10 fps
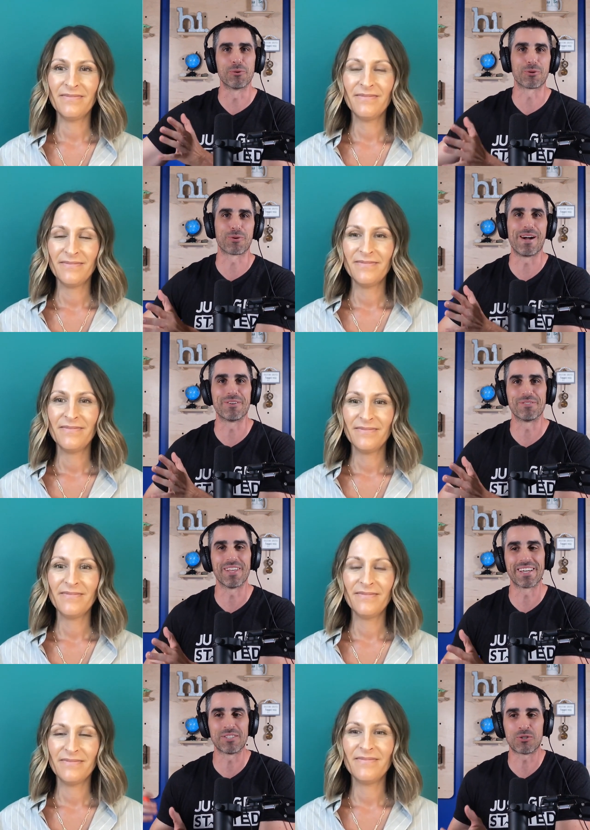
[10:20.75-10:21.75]
Speaker 1: ground of
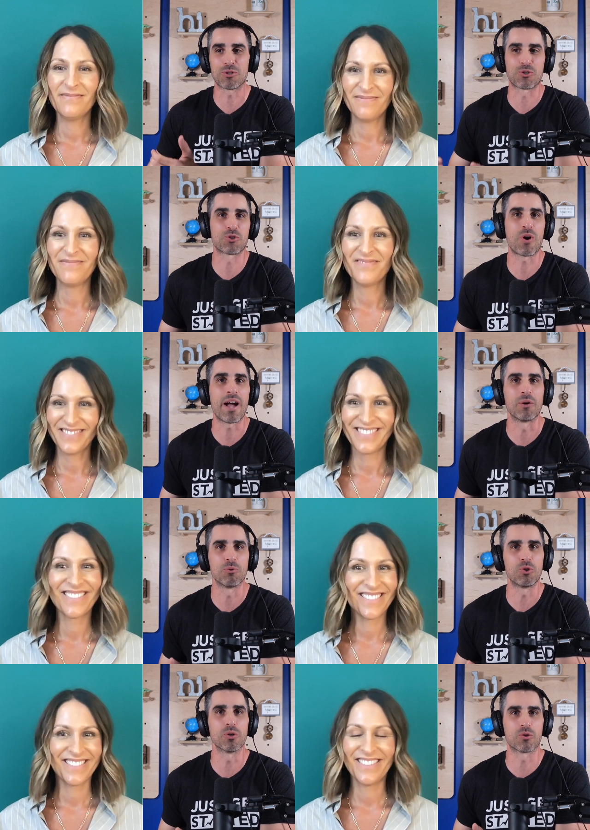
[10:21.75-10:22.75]
like, just try it.
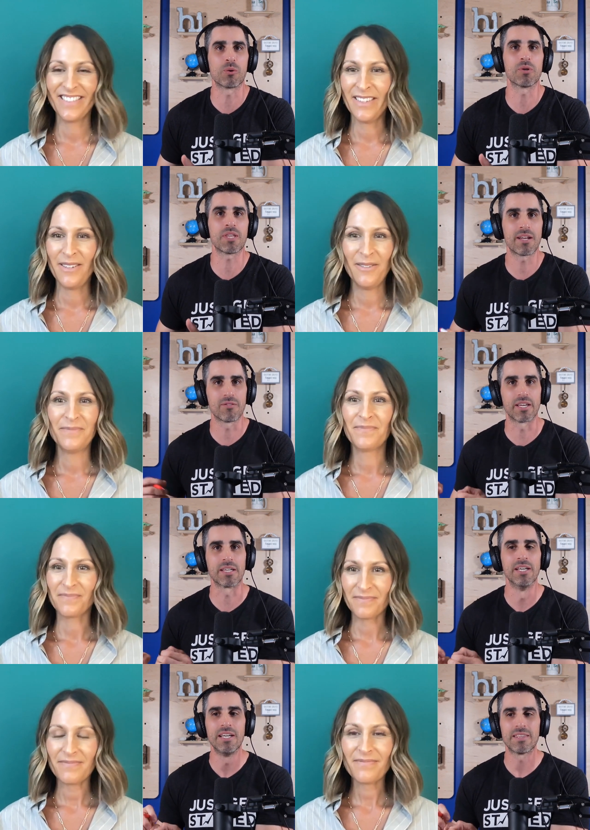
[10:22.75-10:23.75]
Would you agree with that? Of
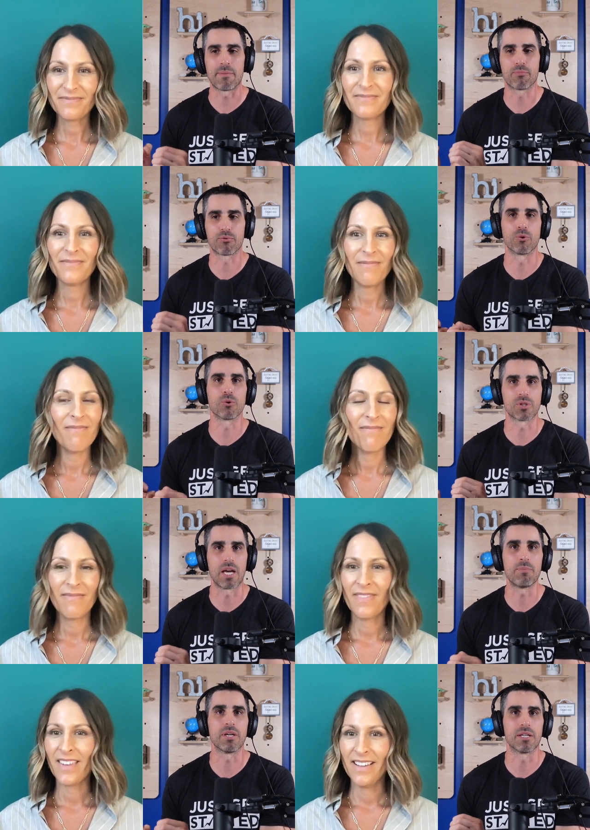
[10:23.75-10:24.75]
like that
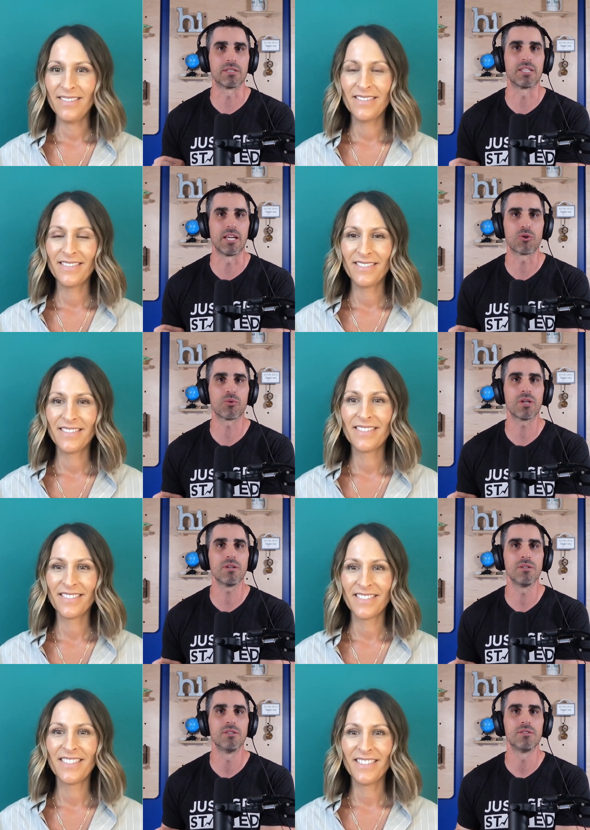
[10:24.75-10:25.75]
prototyping and tinkering
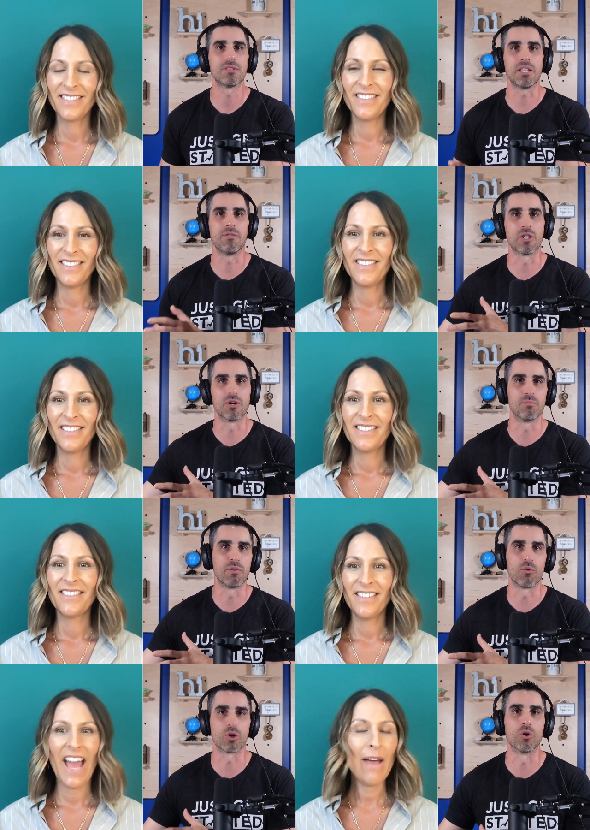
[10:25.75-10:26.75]
to even go
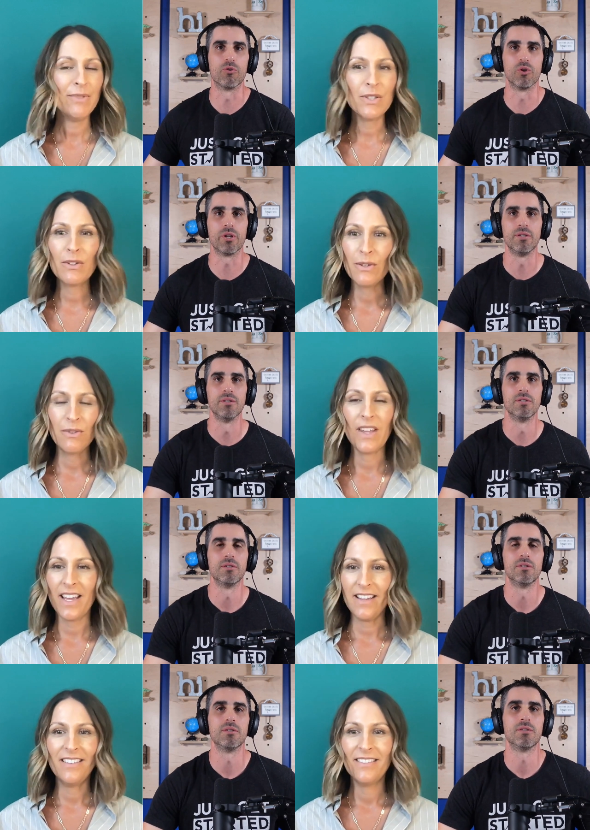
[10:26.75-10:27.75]
before?
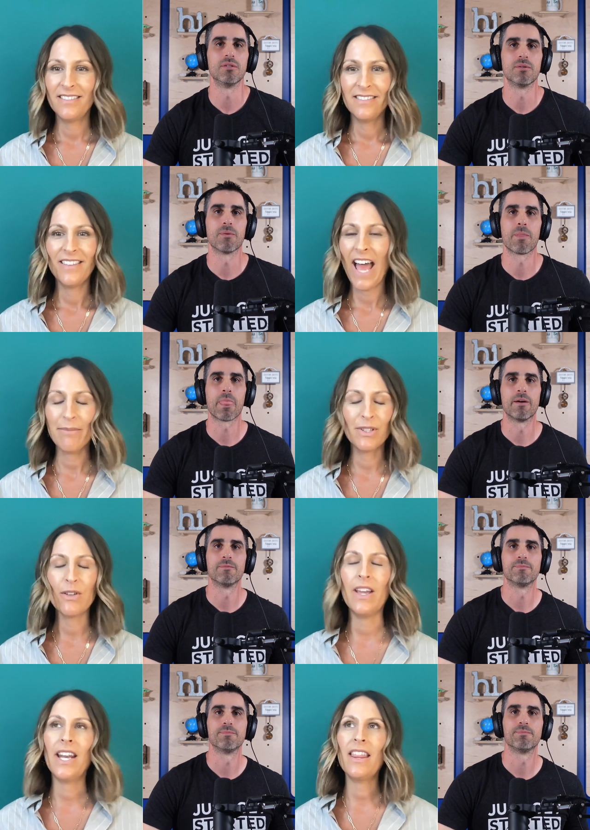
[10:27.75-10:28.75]
Speaker 2: Absolutely.
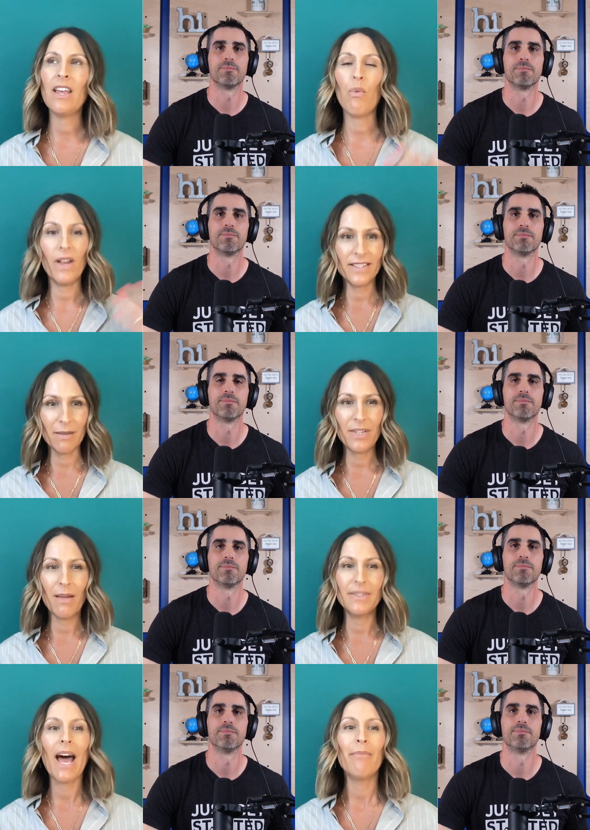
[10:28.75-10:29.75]
Absolutely. And I think what sometimes